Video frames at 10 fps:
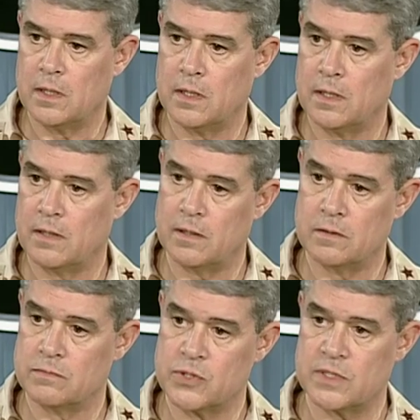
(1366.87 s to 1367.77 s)
uh,
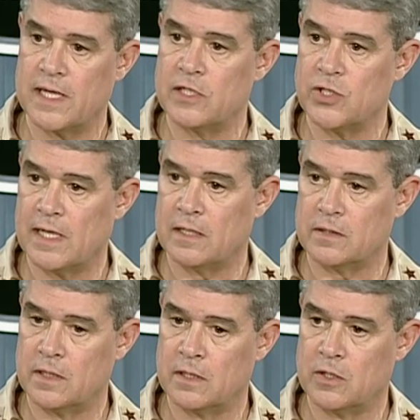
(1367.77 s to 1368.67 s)
stage
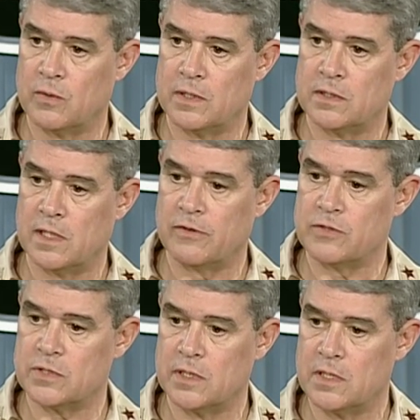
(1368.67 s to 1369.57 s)
out and go into other
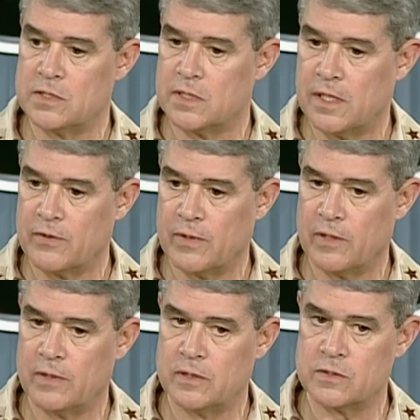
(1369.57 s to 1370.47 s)
cities and other
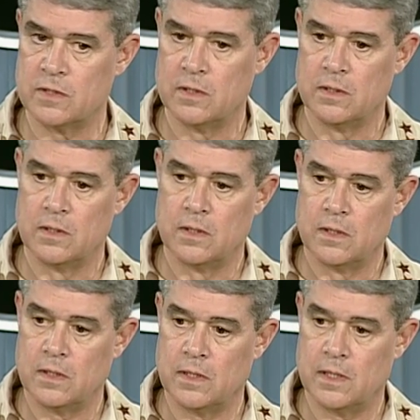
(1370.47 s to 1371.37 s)
areas
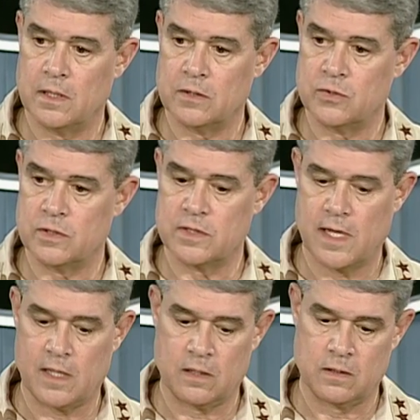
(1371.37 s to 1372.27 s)
uh, to
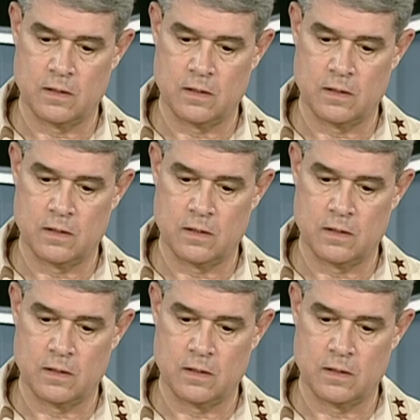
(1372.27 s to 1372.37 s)
attack